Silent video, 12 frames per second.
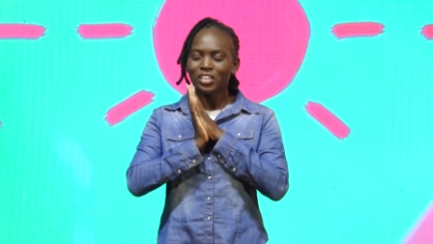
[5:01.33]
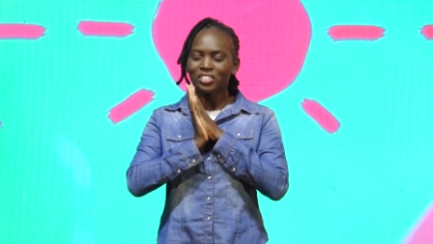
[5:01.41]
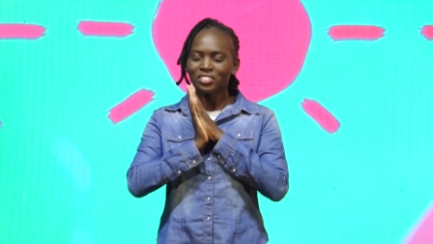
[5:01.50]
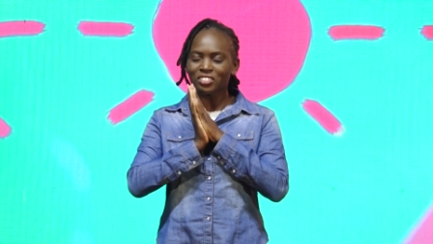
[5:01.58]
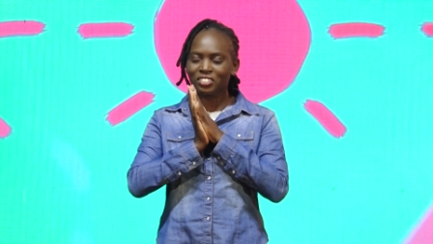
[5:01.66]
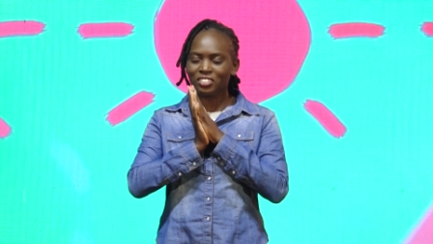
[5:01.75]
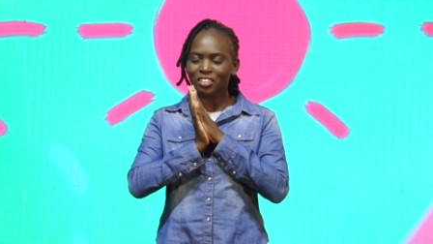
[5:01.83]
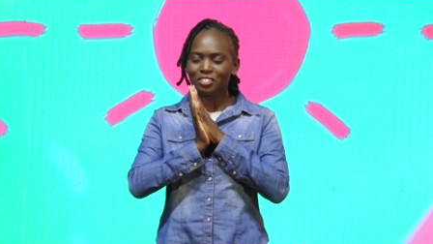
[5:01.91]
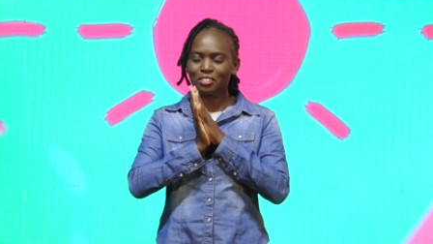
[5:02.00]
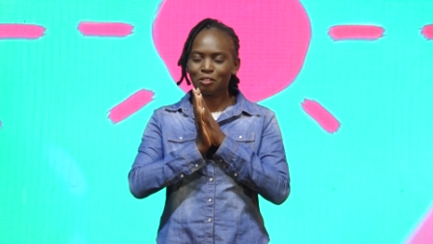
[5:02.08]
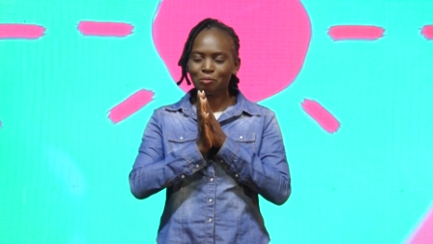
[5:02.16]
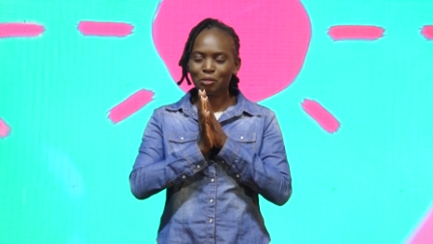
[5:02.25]
In
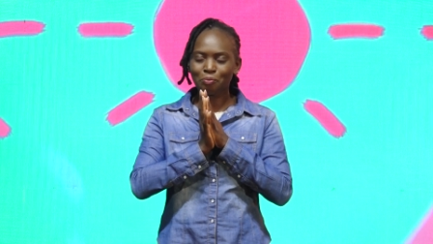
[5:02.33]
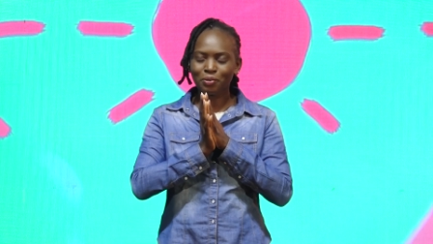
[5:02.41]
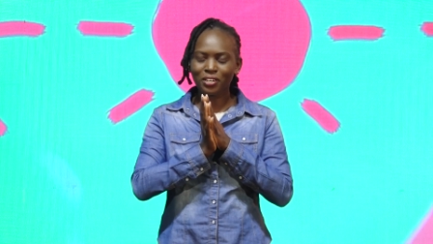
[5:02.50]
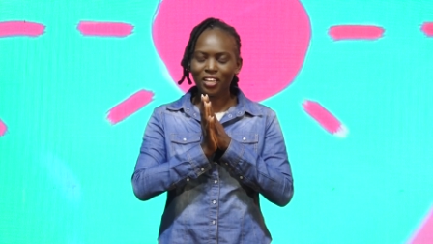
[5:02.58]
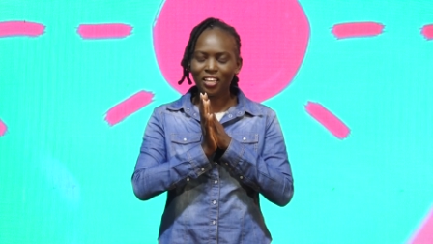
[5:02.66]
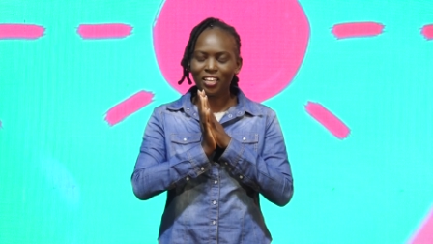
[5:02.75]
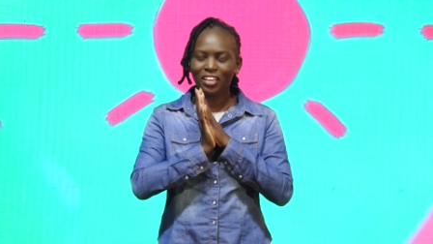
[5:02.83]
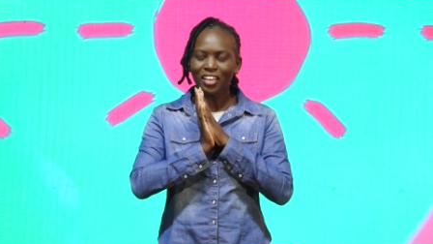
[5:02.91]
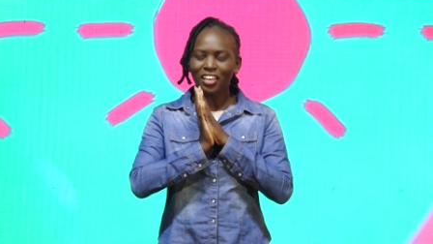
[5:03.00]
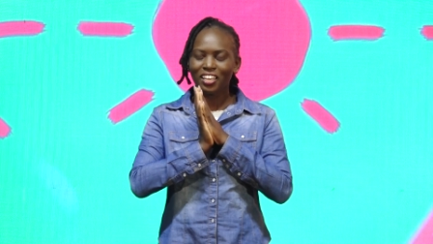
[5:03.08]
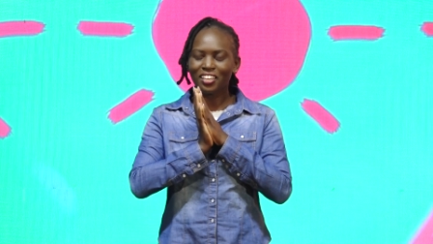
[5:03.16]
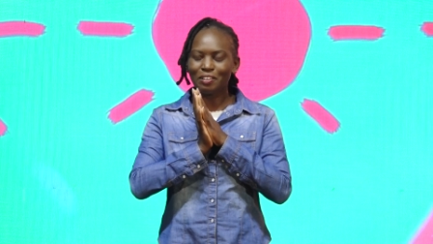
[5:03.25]
Jesus' name we pray.
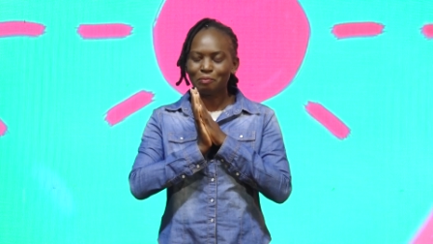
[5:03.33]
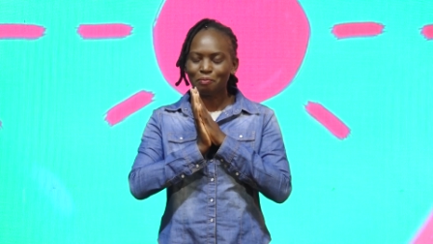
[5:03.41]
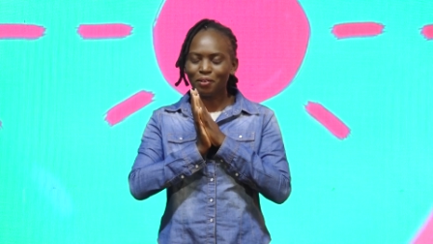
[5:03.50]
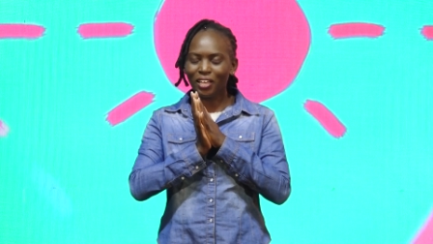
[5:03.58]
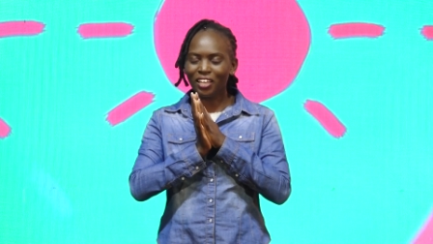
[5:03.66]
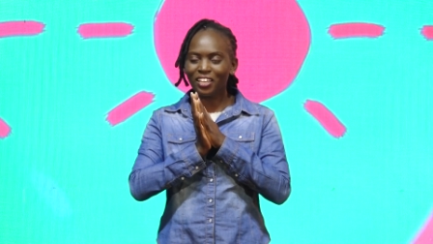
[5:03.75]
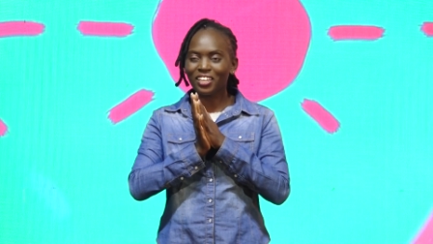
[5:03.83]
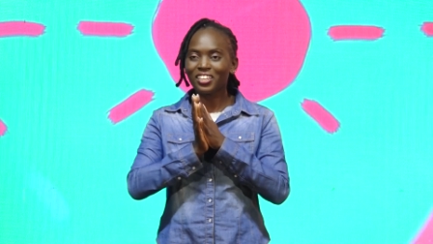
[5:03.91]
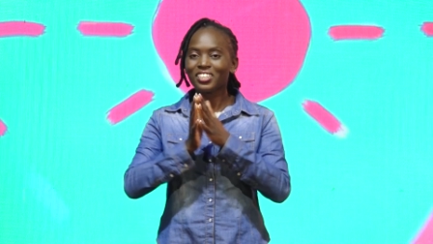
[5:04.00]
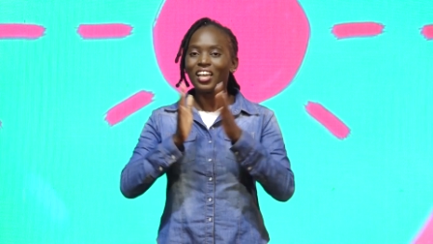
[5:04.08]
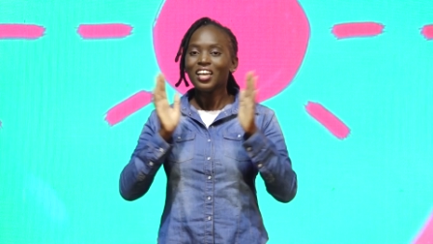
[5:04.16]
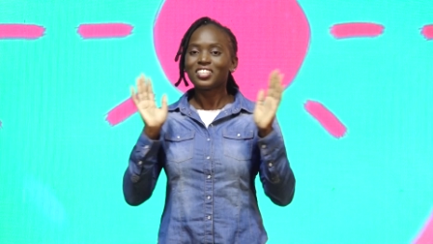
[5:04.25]

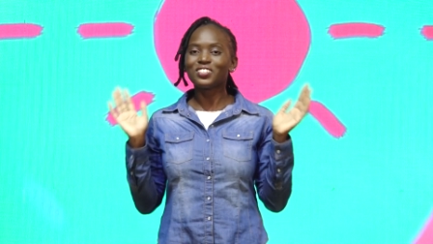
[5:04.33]
Amen.